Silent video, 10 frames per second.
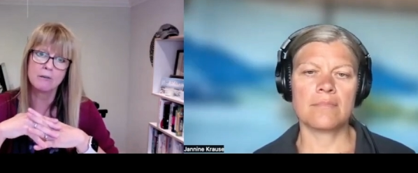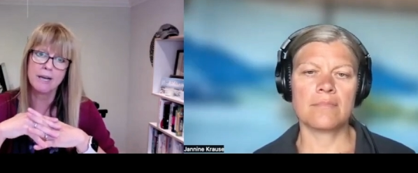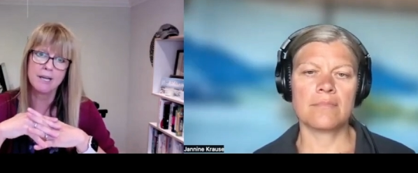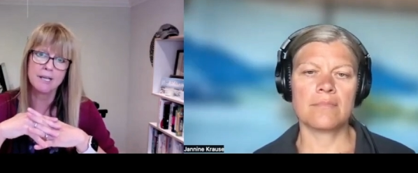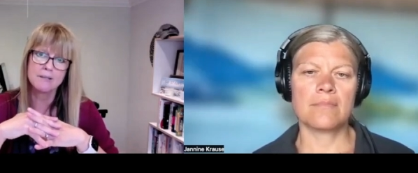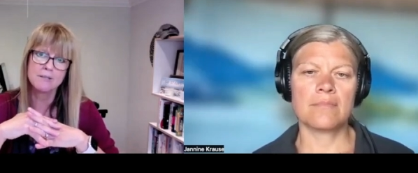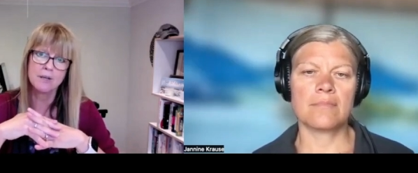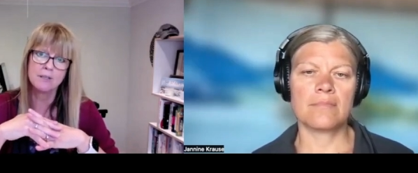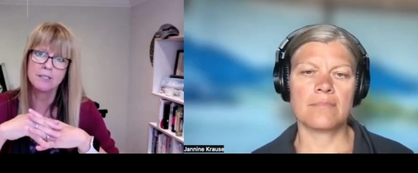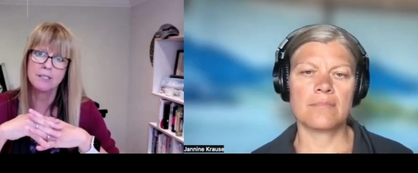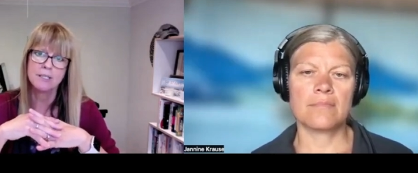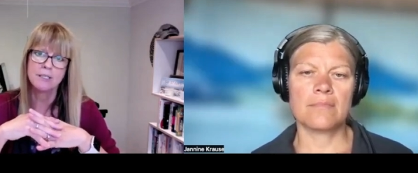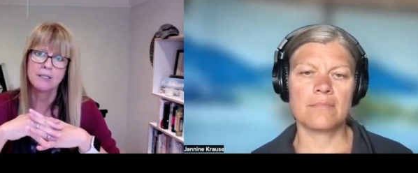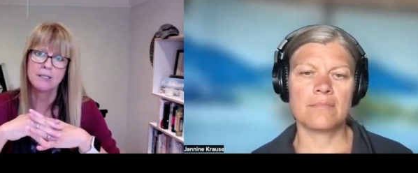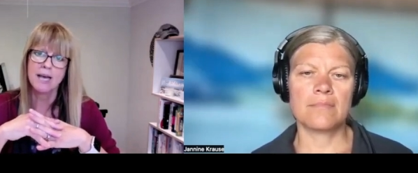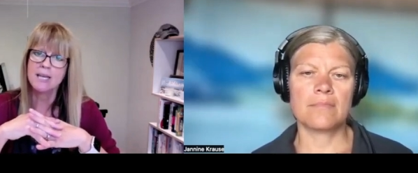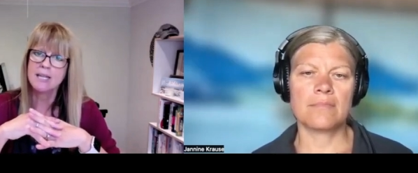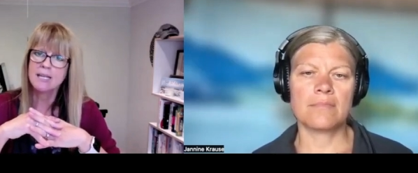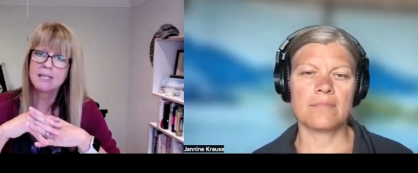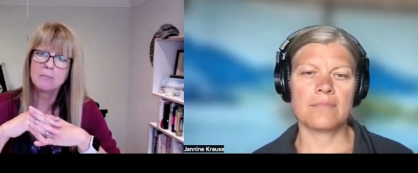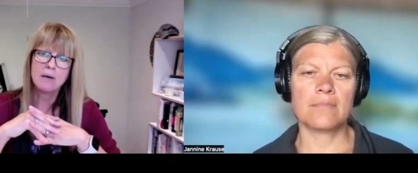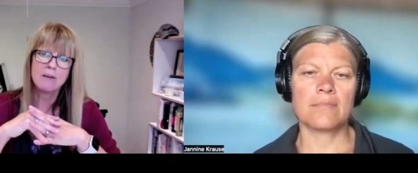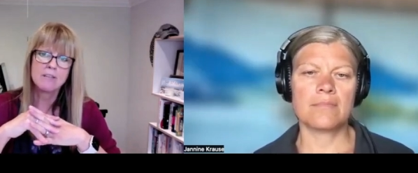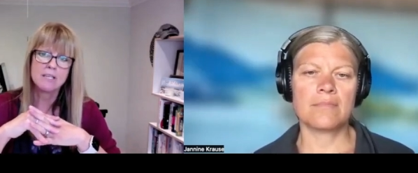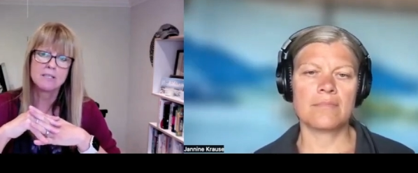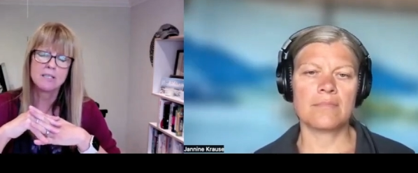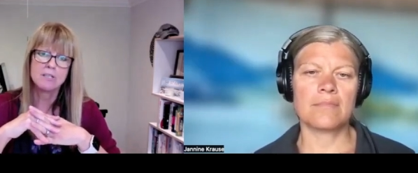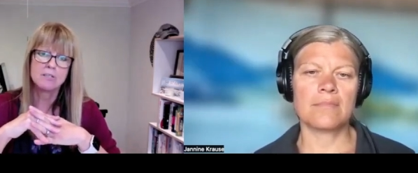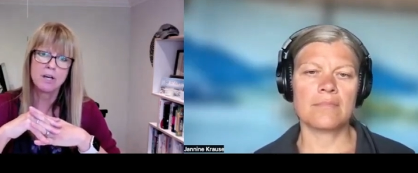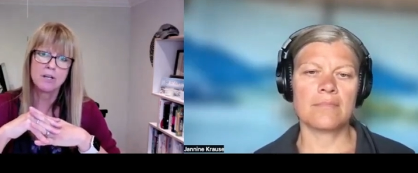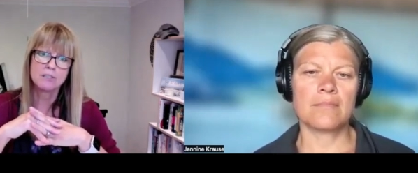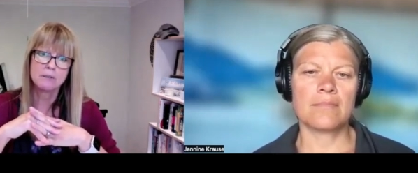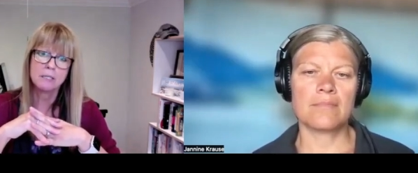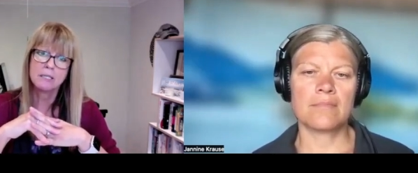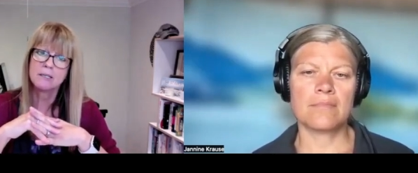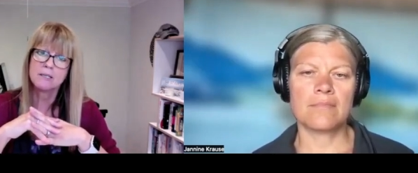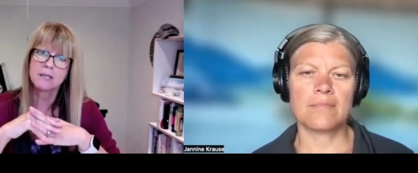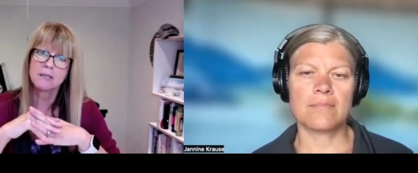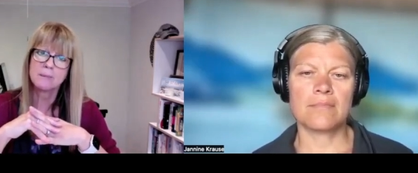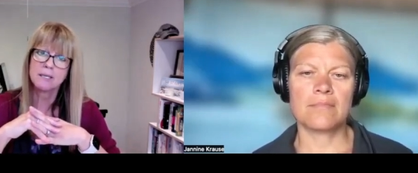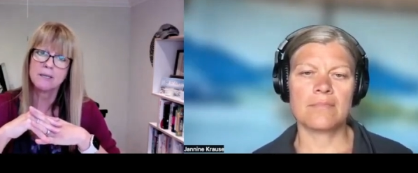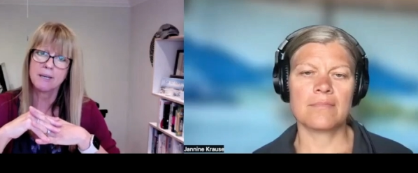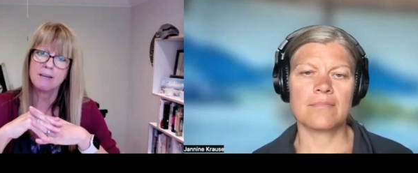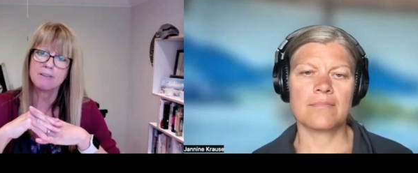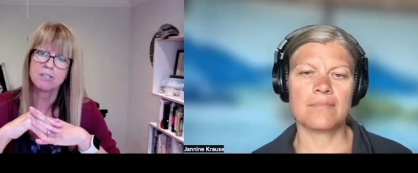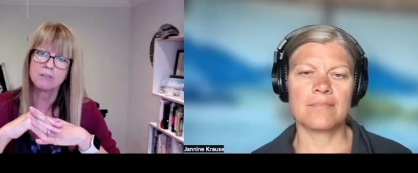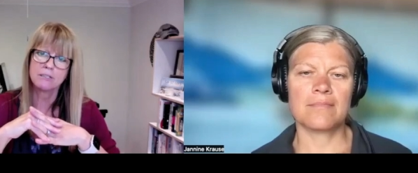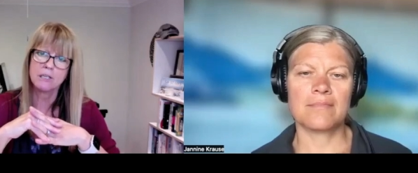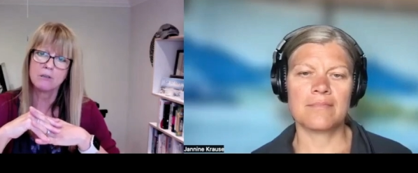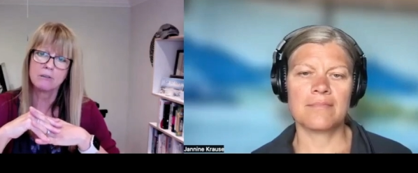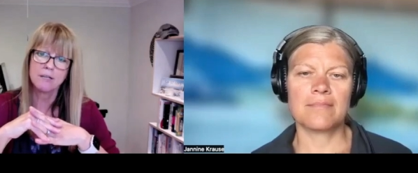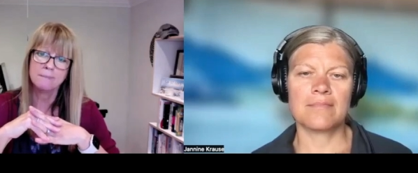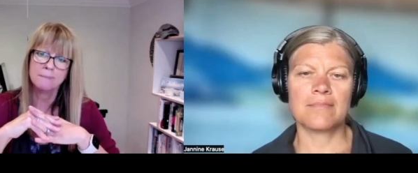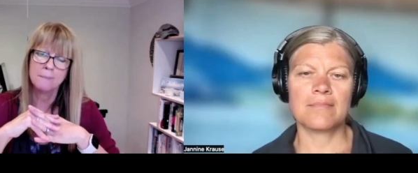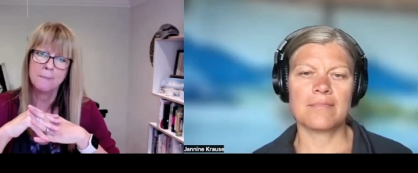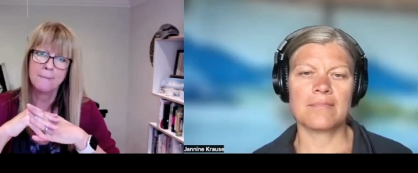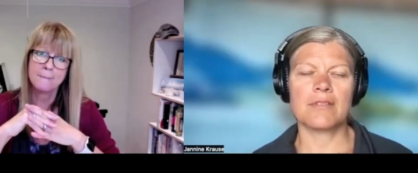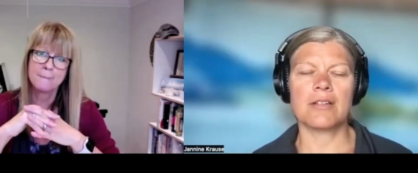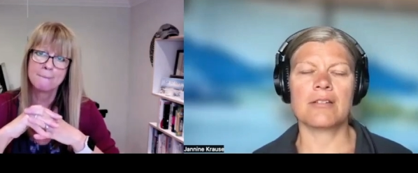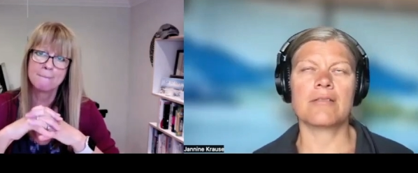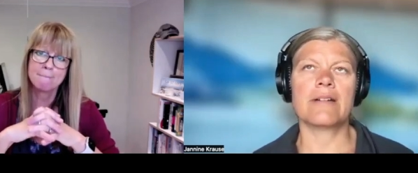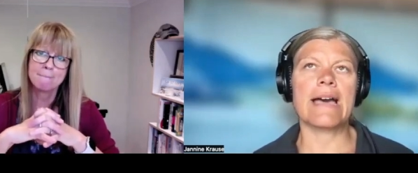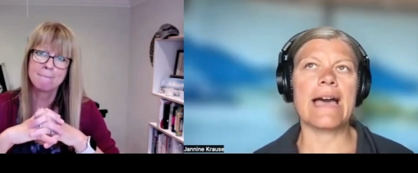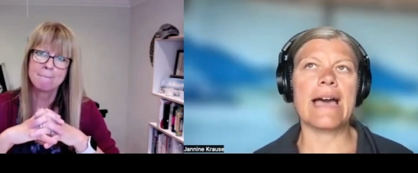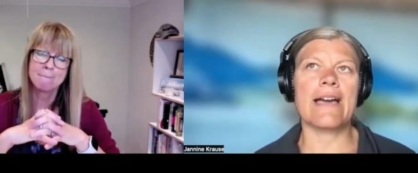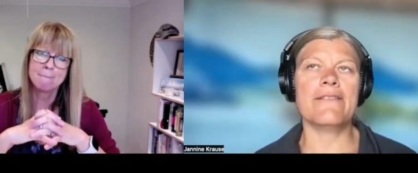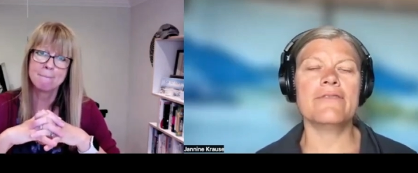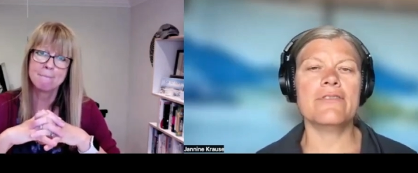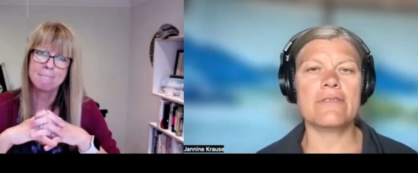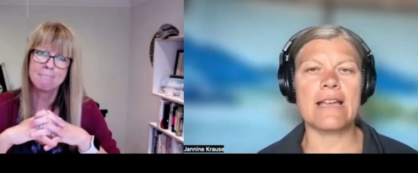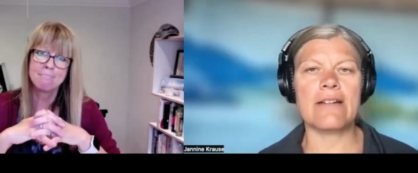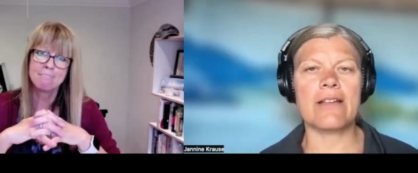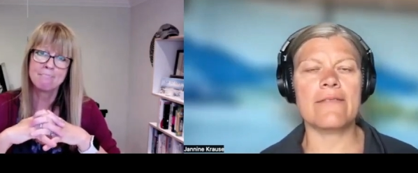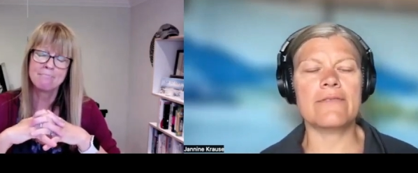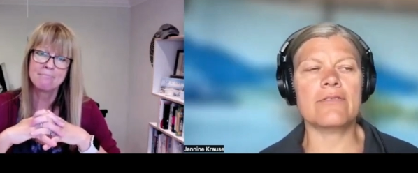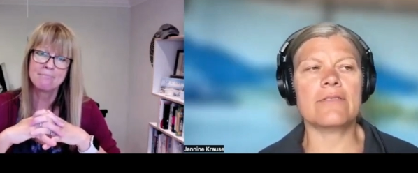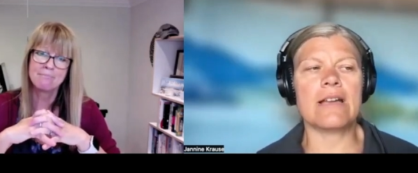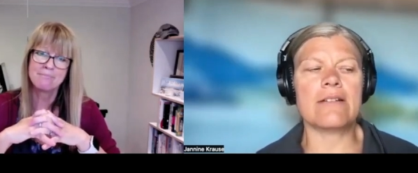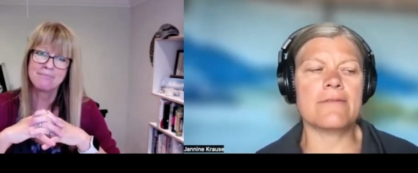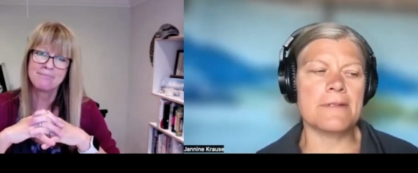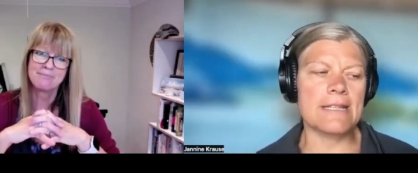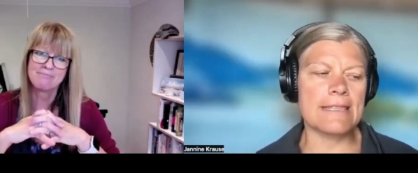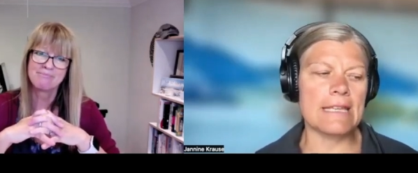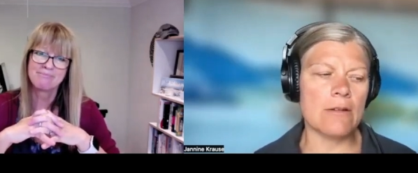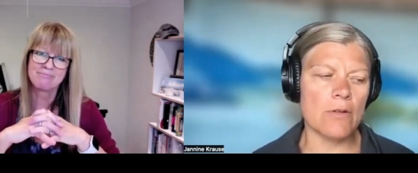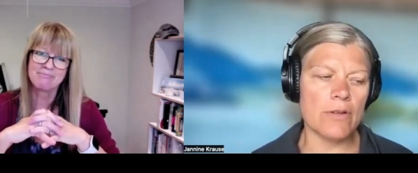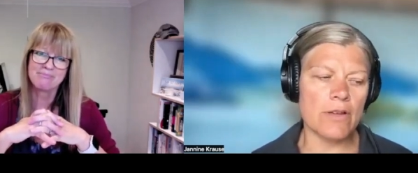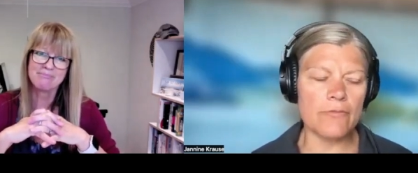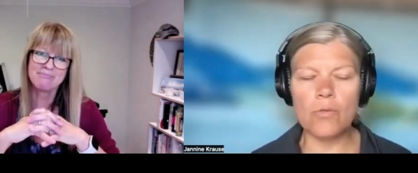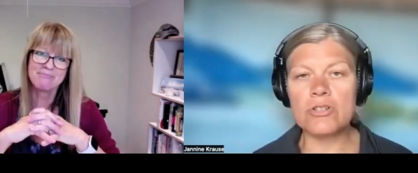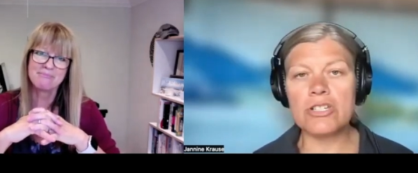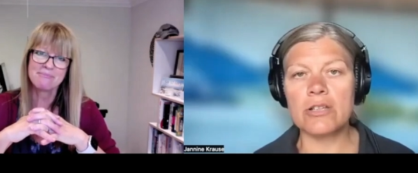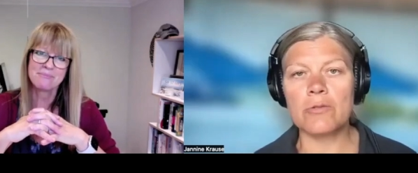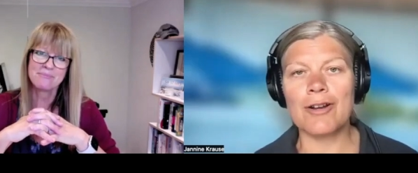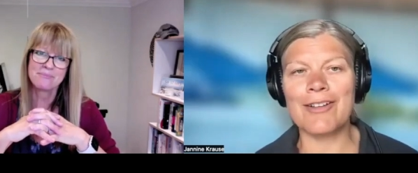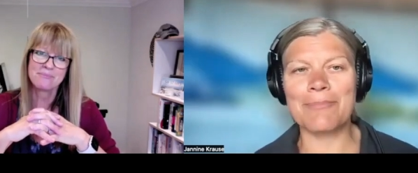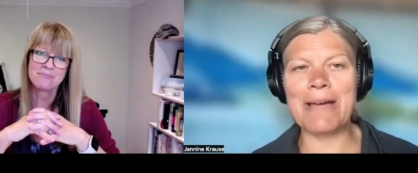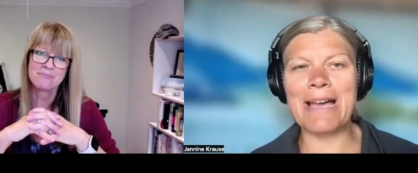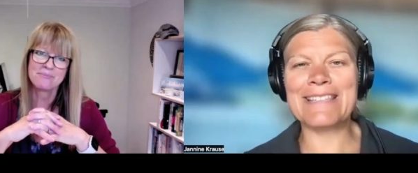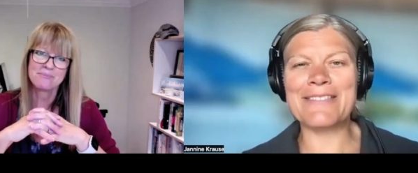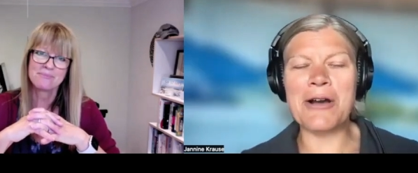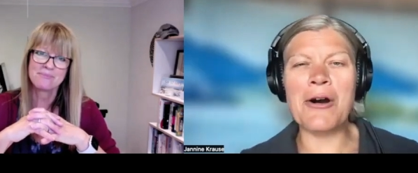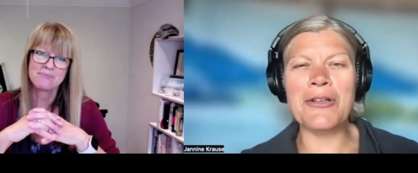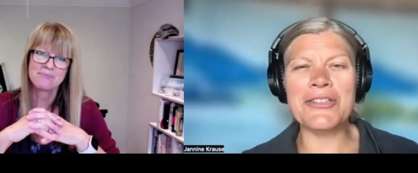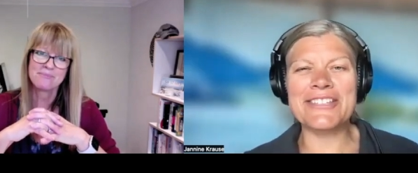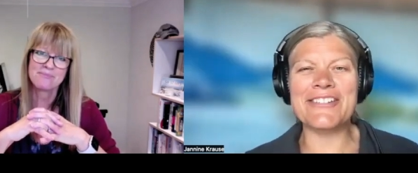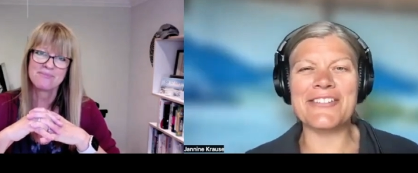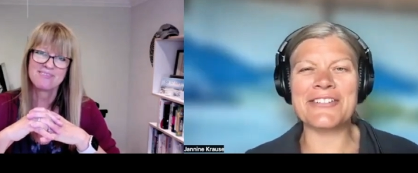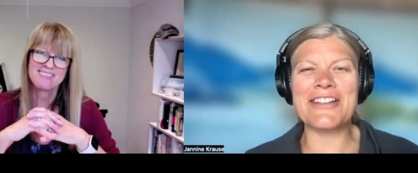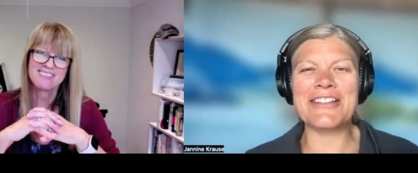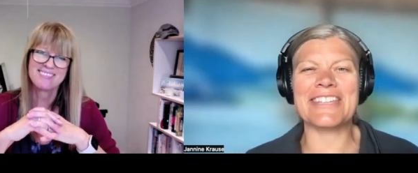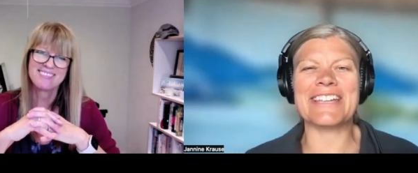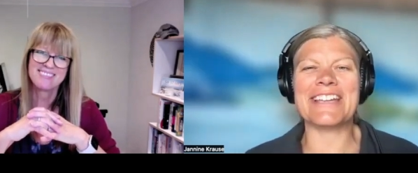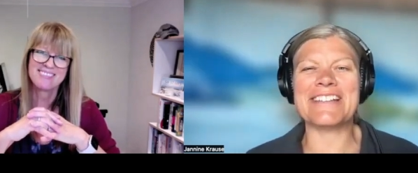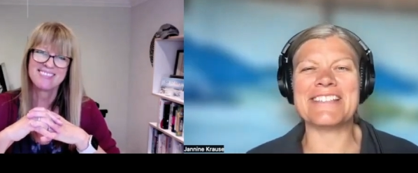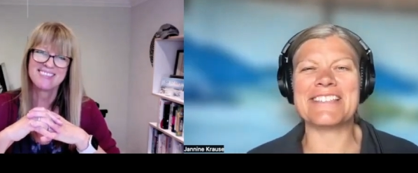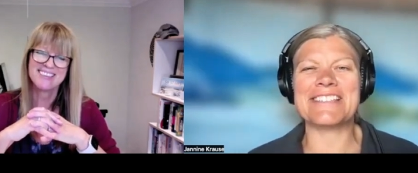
Speaker 1: already. So any little part of this that you start doing is going to be beneficial in the long run.
Speaker 2: Oh, I have no doubt. I have no doubt. I mean, I think unfortunately we're back to the all and or nothing kind of